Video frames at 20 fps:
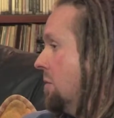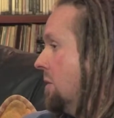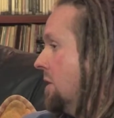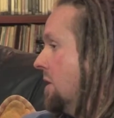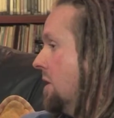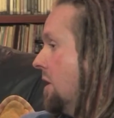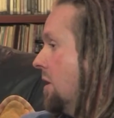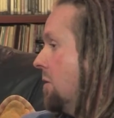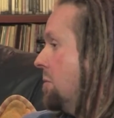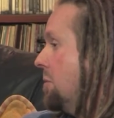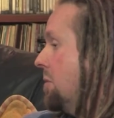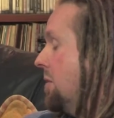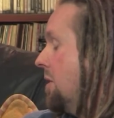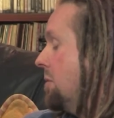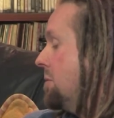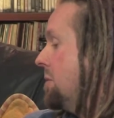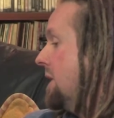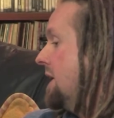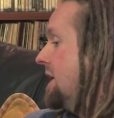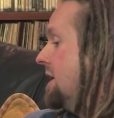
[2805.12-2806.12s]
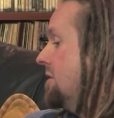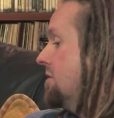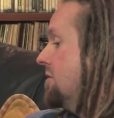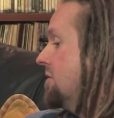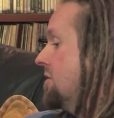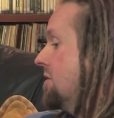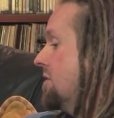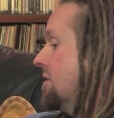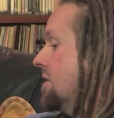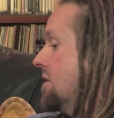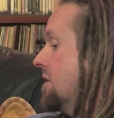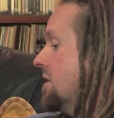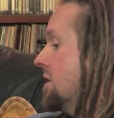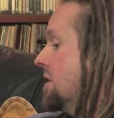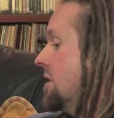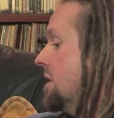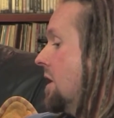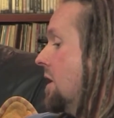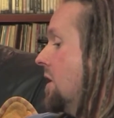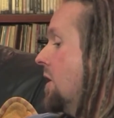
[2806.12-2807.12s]
But I, I believe
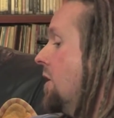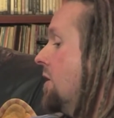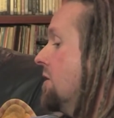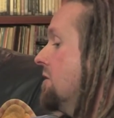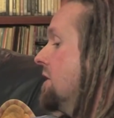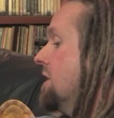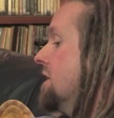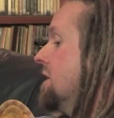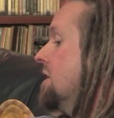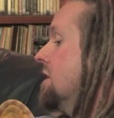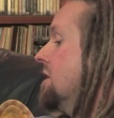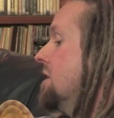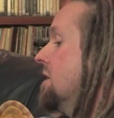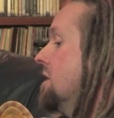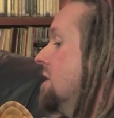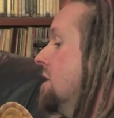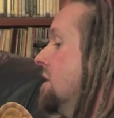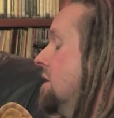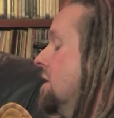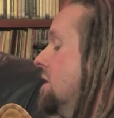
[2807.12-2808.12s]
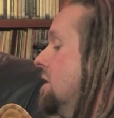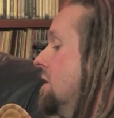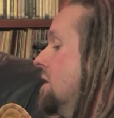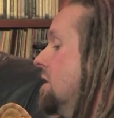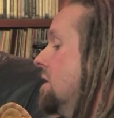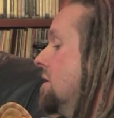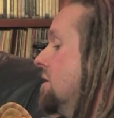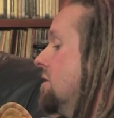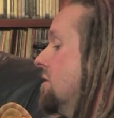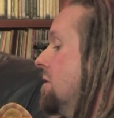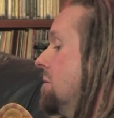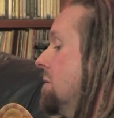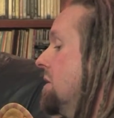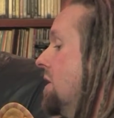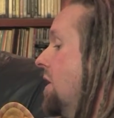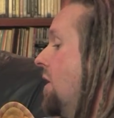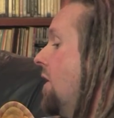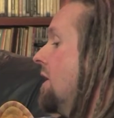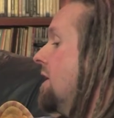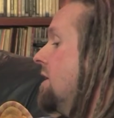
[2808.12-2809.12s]
a lot of it some of
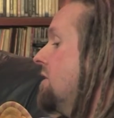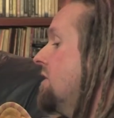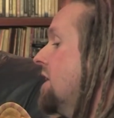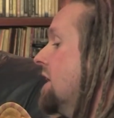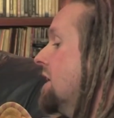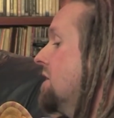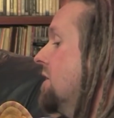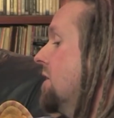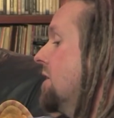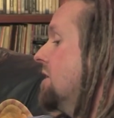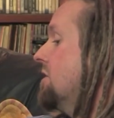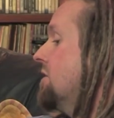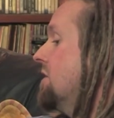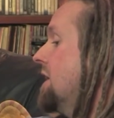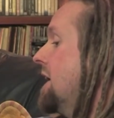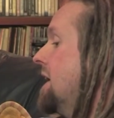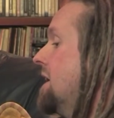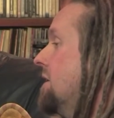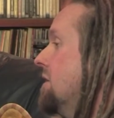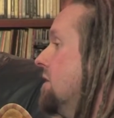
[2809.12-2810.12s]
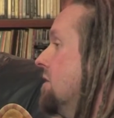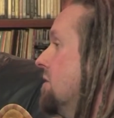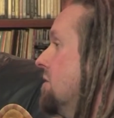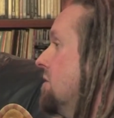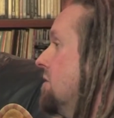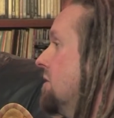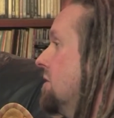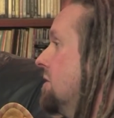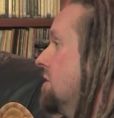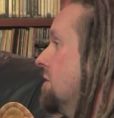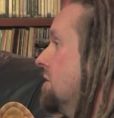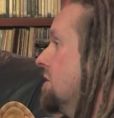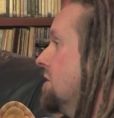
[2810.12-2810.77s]
the higher technology end of